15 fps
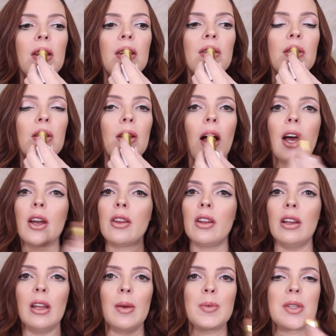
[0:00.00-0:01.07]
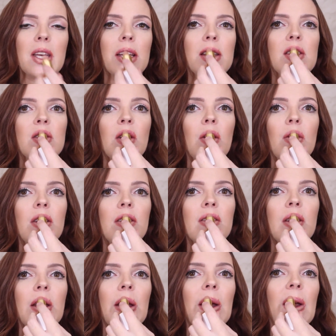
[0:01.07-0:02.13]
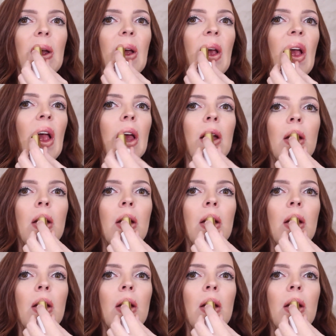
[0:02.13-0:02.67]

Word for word: these glide on the lips like so easily.